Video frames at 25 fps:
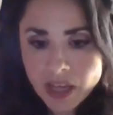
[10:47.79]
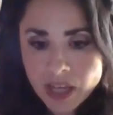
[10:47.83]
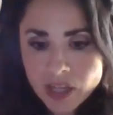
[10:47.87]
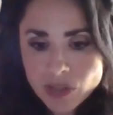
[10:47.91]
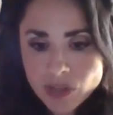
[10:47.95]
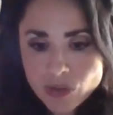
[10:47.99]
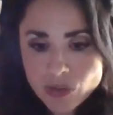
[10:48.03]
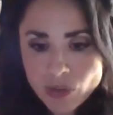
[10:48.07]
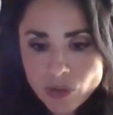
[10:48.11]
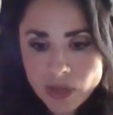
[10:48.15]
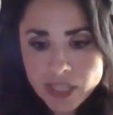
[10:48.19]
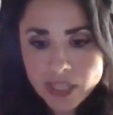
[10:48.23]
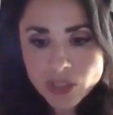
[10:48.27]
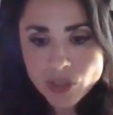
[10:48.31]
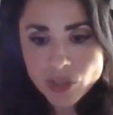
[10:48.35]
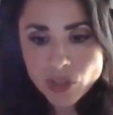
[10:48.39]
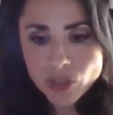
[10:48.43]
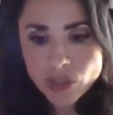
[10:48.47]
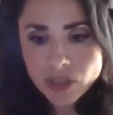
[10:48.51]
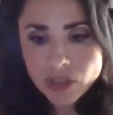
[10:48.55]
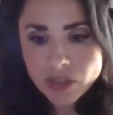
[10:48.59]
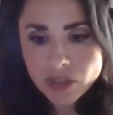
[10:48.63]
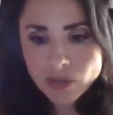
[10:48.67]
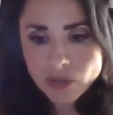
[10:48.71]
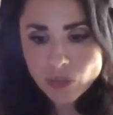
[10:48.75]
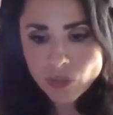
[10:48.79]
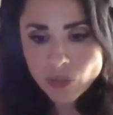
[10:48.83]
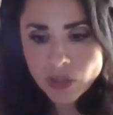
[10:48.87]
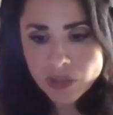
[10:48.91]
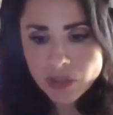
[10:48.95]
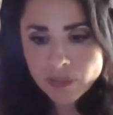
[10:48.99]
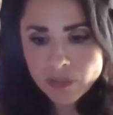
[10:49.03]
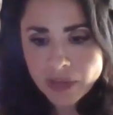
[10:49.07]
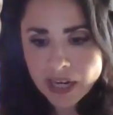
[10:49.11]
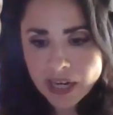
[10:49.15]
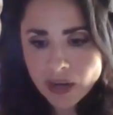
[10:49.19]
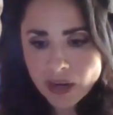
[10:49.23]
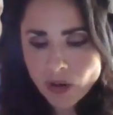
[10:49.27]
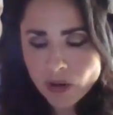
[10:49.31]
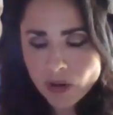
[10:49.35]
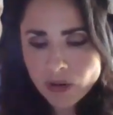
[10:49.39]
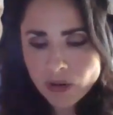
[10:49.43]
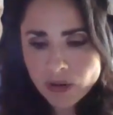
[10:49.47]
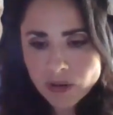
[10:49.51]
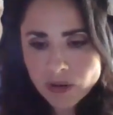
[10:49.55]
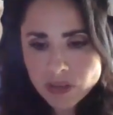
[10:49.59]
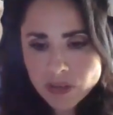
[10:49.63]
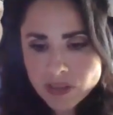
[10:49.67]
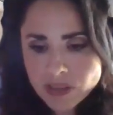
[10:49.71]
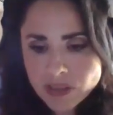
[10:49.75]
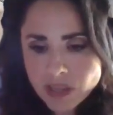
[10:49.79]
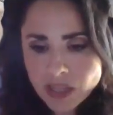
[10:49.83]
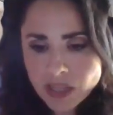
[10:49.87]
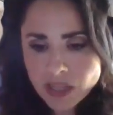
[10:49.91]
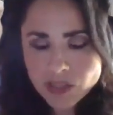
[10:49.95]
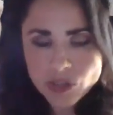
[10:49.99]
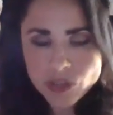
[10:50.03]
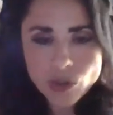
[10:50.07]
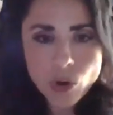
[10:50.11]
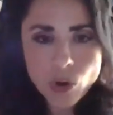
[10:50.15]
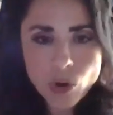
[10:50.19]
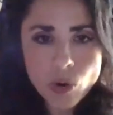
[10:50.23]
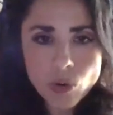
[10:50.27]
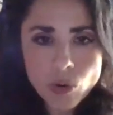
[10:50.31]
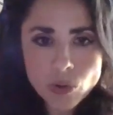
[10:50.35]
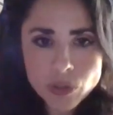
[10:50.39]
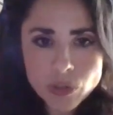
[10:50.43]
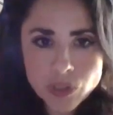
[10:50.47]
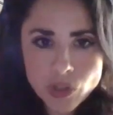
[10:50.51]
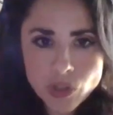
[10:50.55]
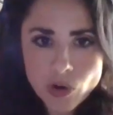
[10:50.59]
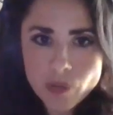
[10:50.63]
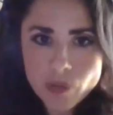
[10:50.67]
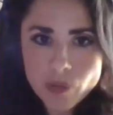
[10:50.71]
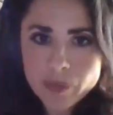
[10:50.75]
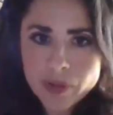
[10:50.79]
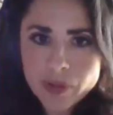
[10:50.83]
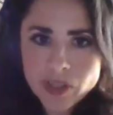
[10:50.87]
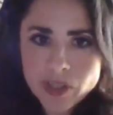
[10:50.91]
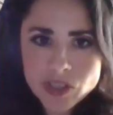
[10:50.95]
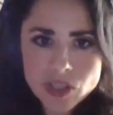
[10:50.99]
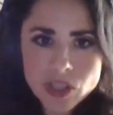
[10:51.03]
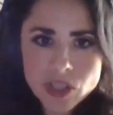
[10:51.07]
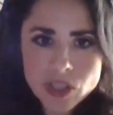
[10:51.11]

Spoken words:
So I took one of my son's old notebooks.